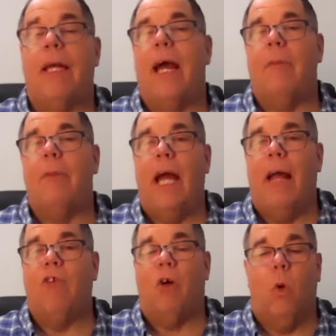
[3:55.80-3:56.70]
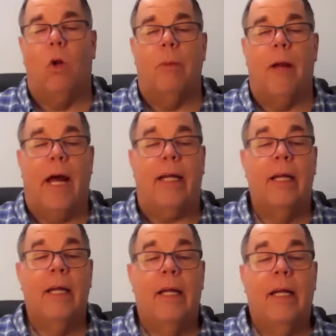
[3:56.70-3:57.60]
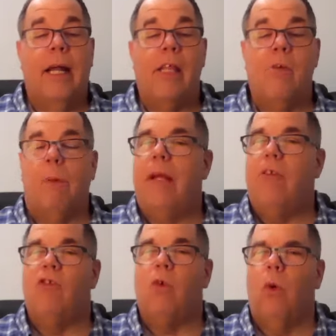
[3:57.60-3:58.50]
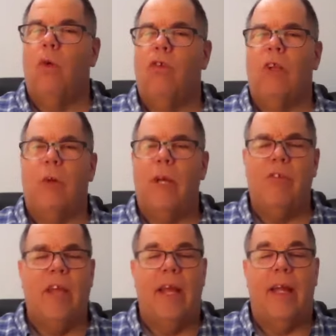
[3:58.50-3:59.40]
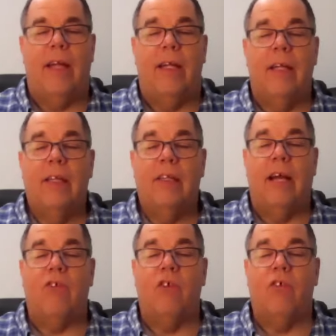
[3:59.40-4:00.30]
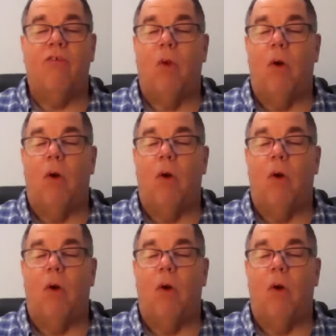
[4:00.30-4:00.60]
Academy as a quarterback. And you played schools in Louisiana, Texas,